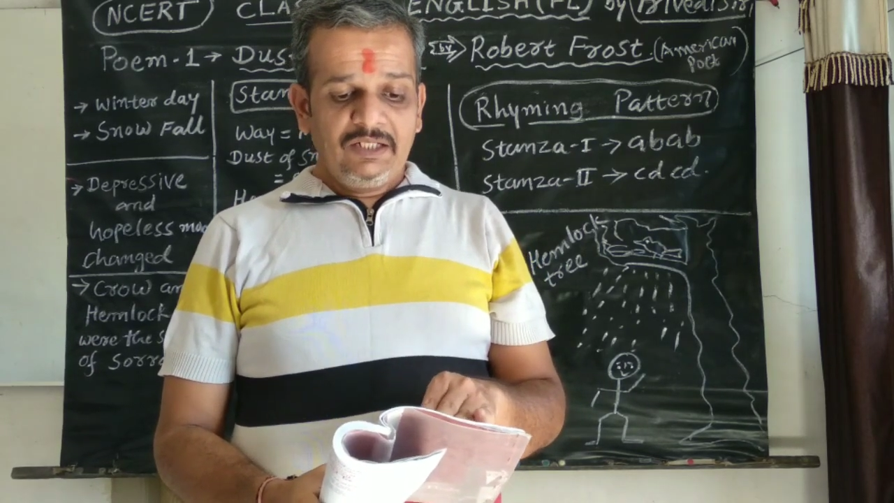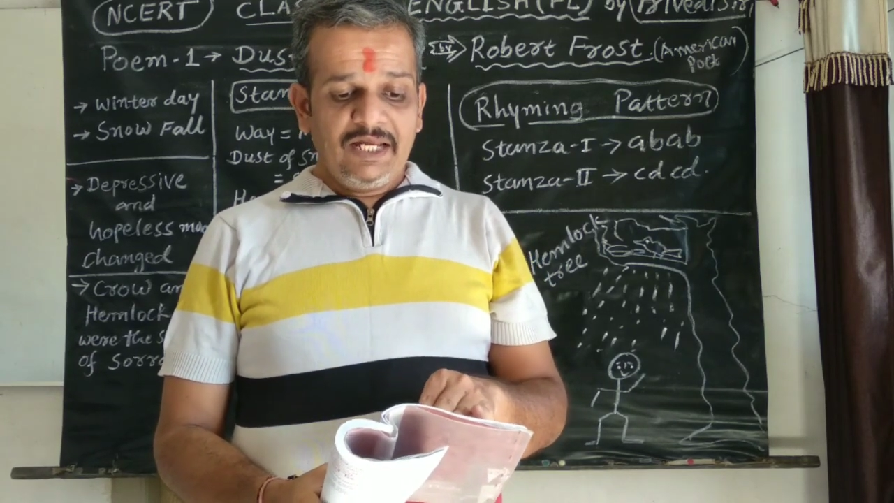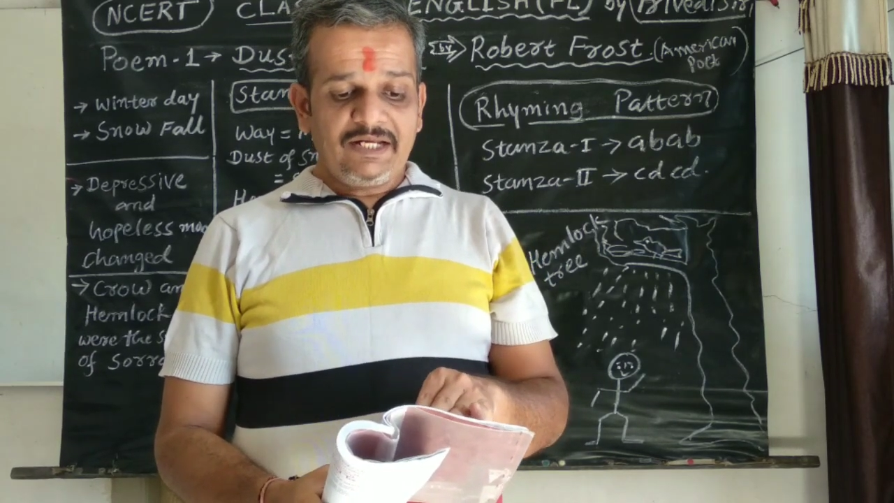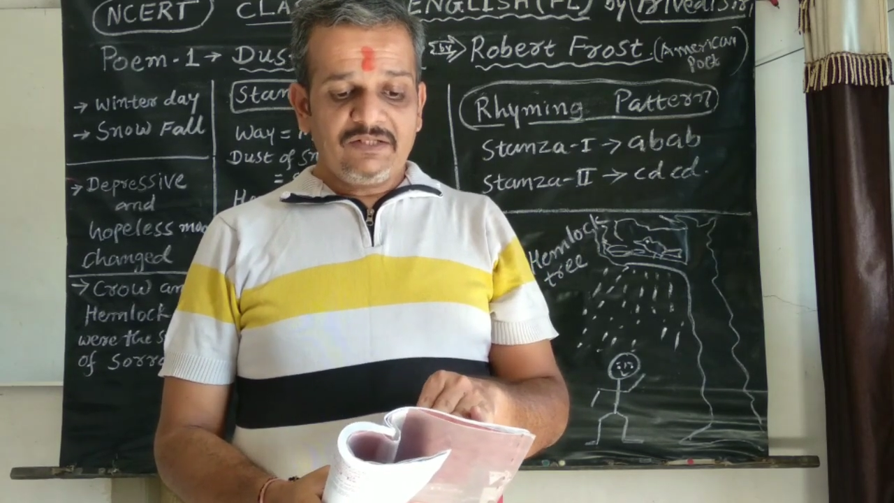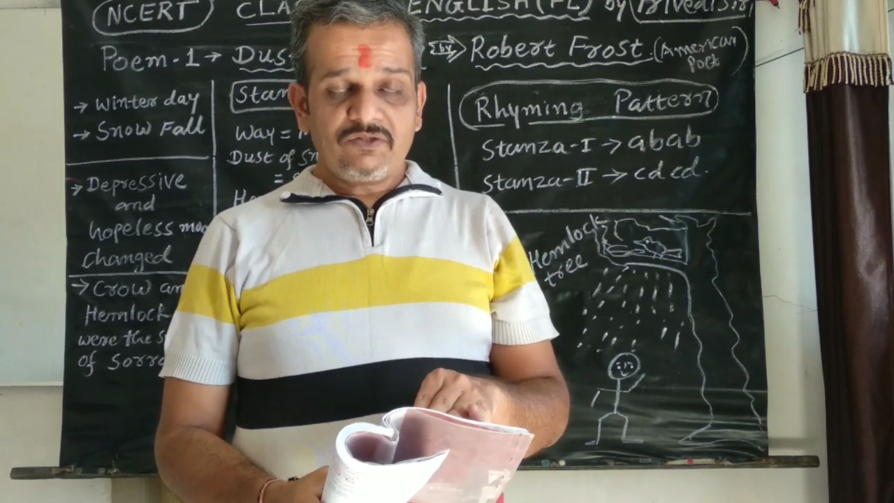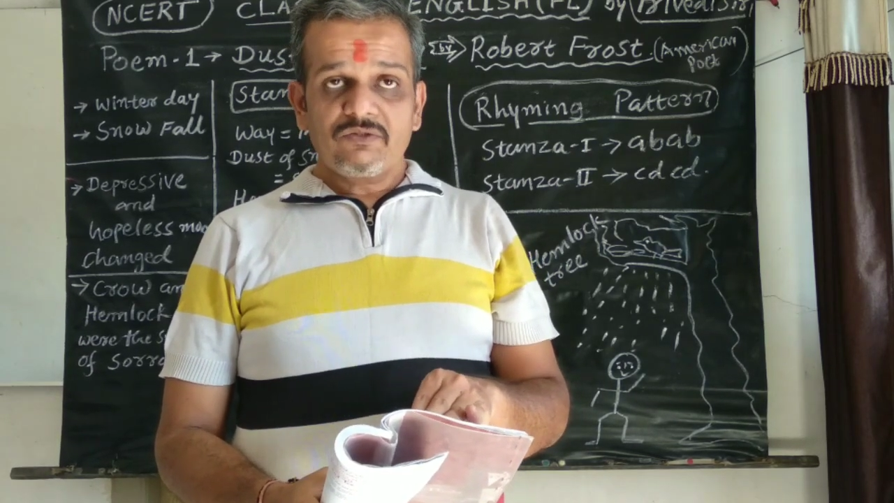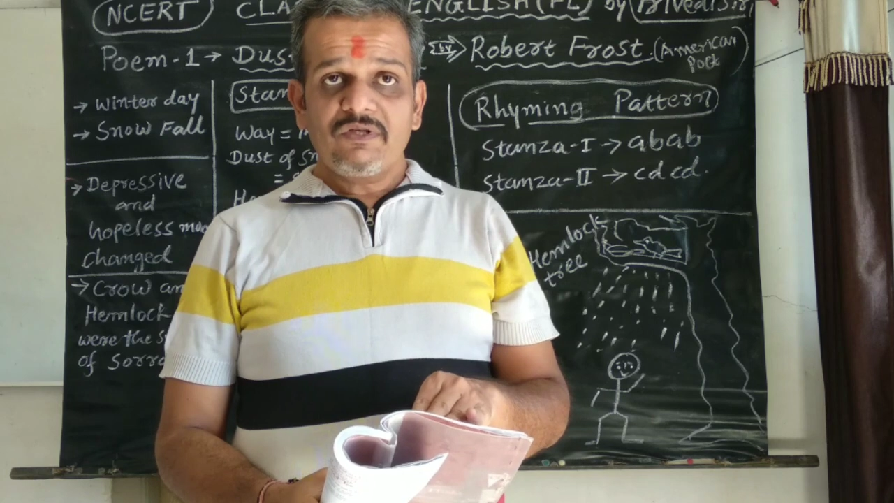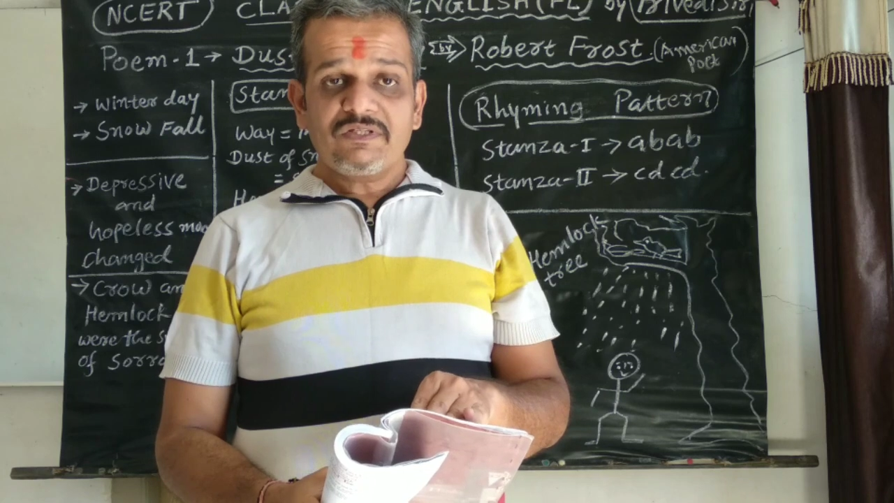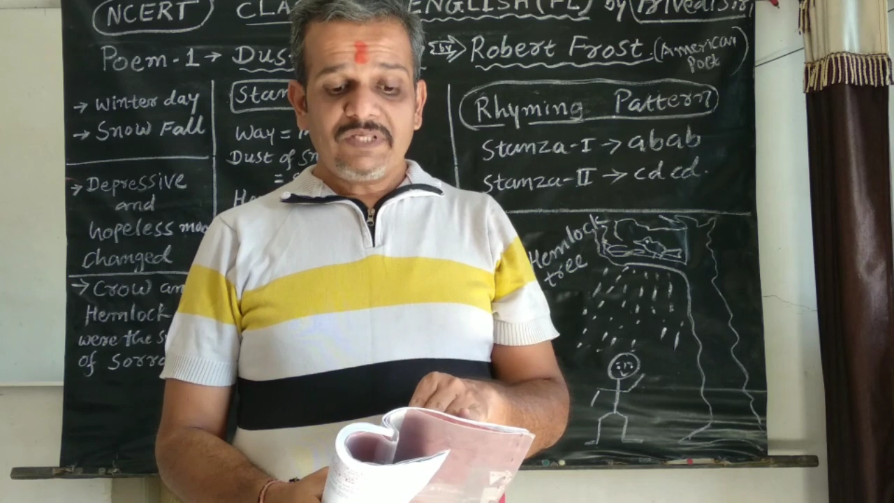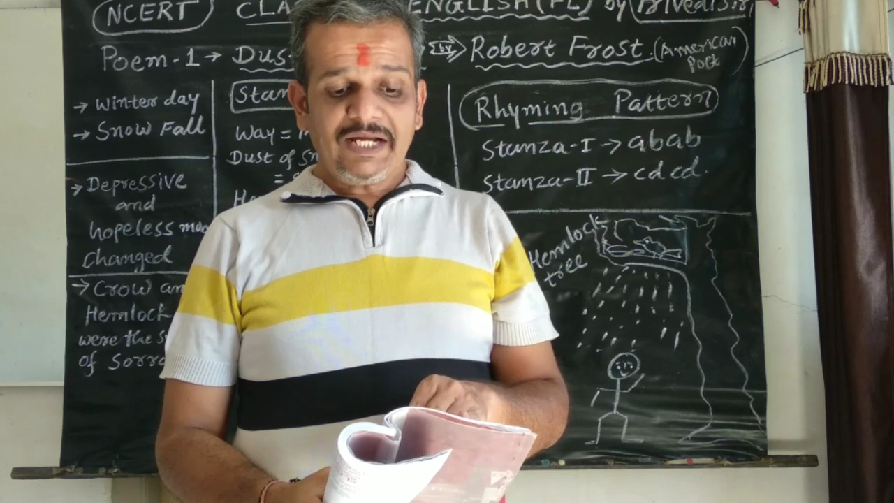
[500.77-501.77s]
it is to
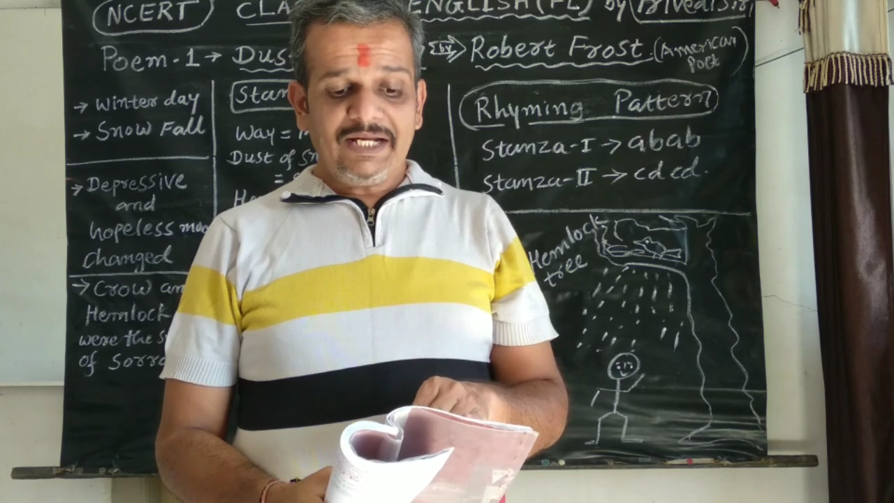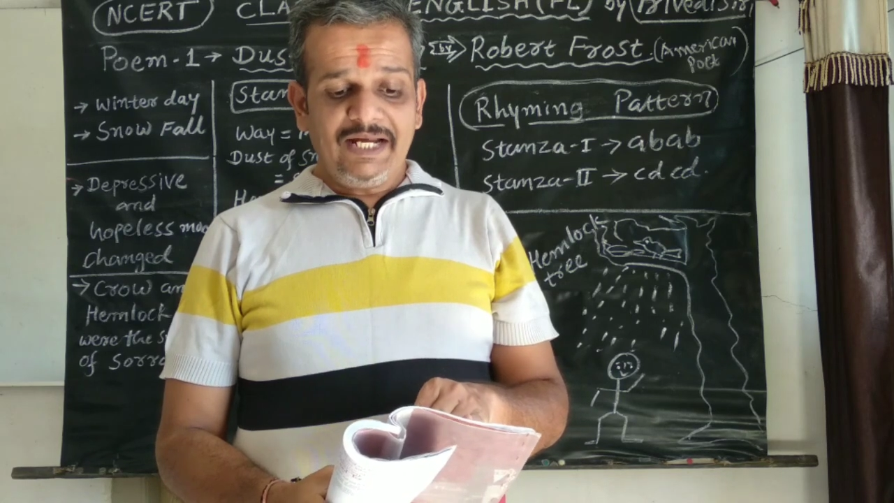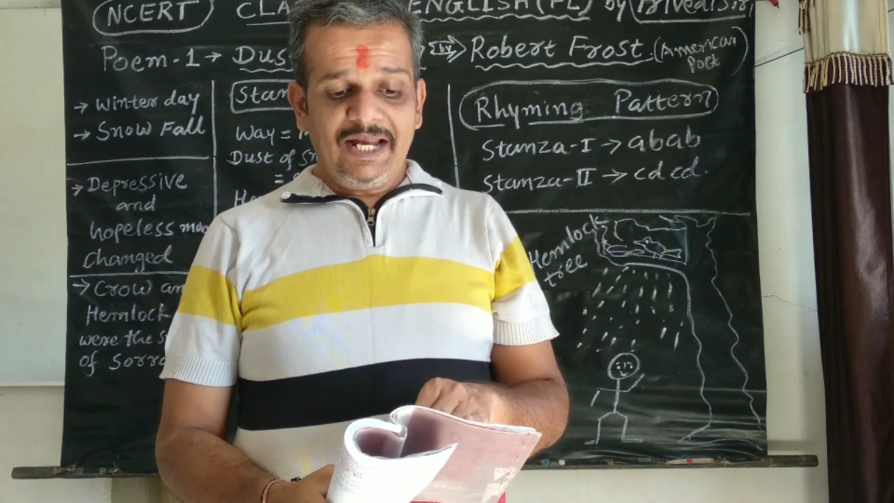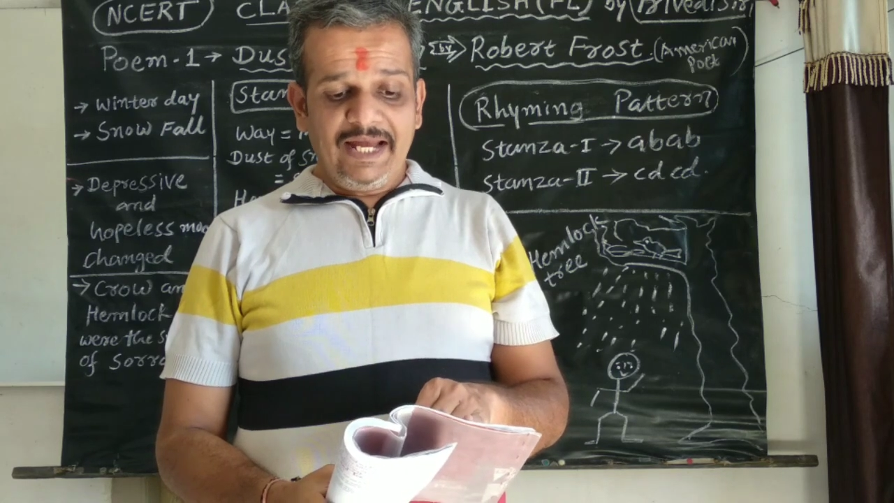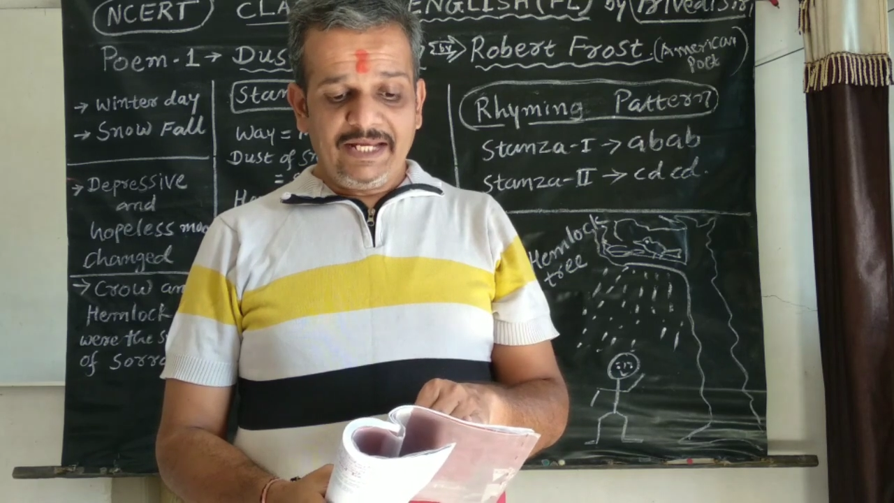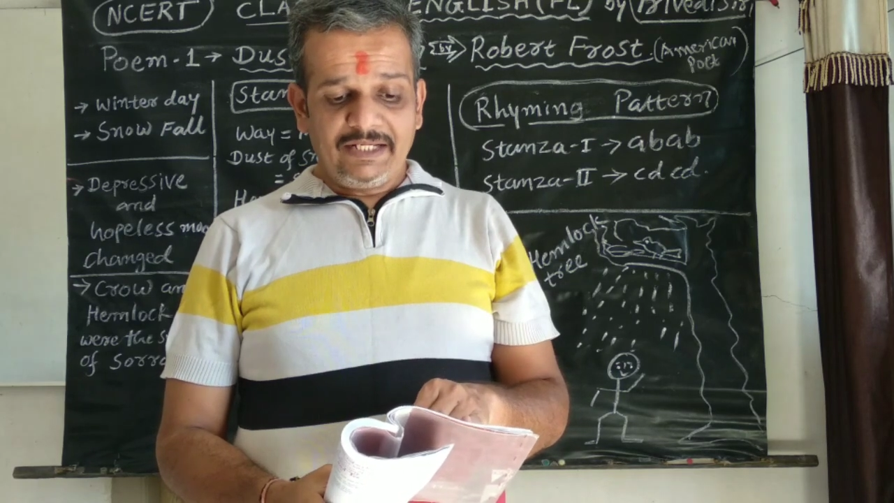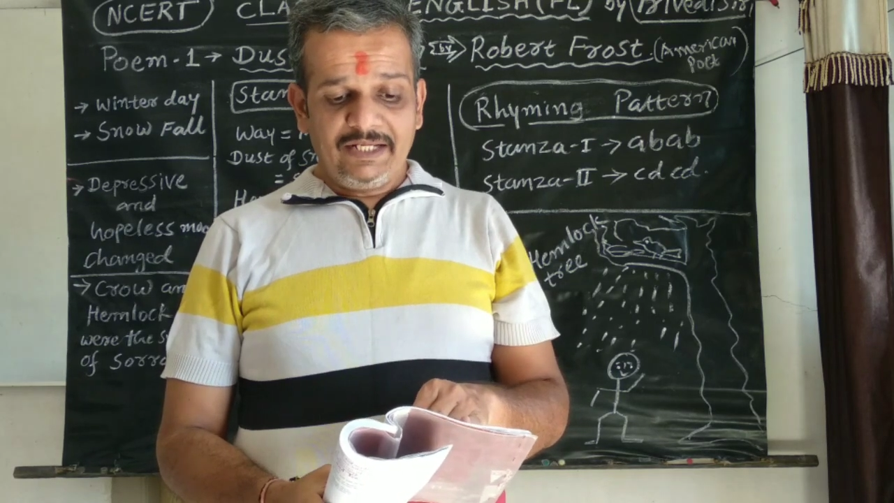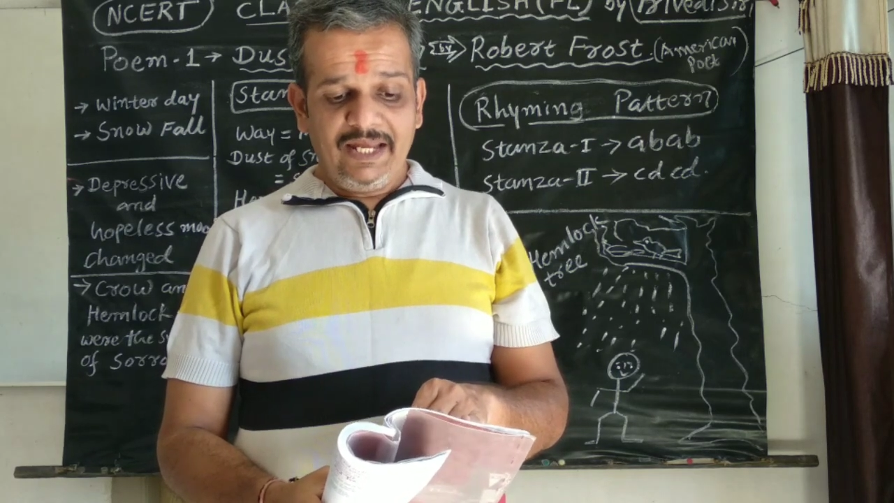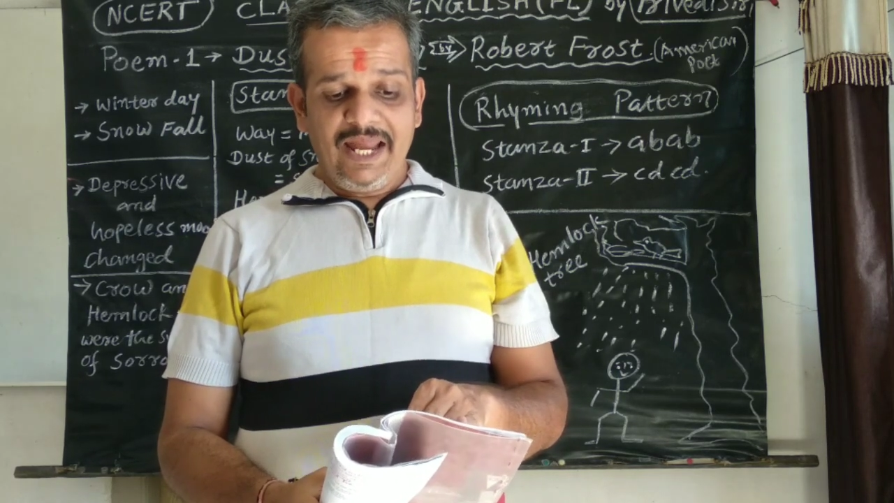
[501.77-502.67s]
the second line